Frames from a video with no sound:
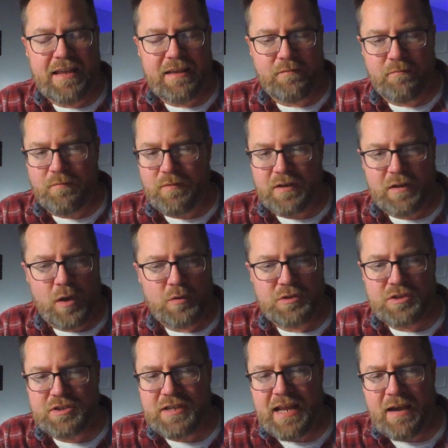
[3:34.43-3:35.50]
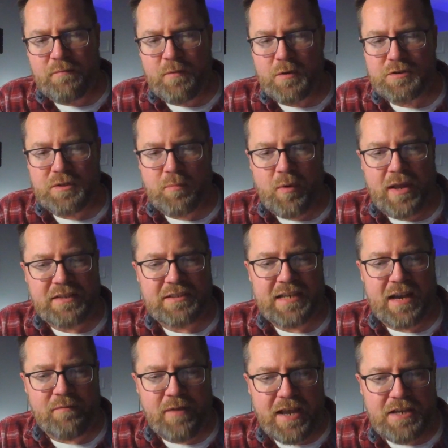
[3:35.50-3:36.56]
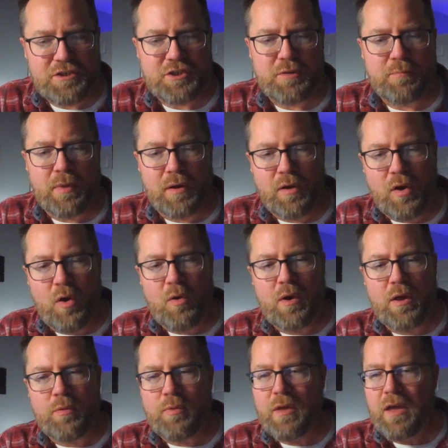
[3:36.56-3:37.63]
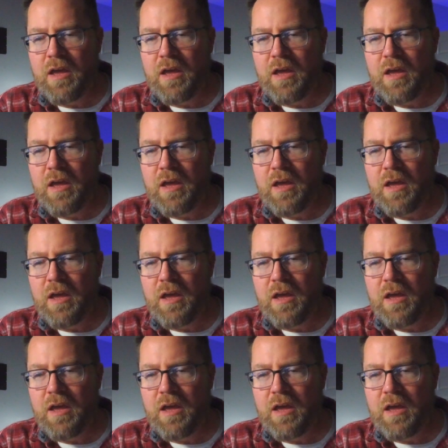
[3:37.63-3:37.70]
It closes it out in verse number 8, salvation belongeth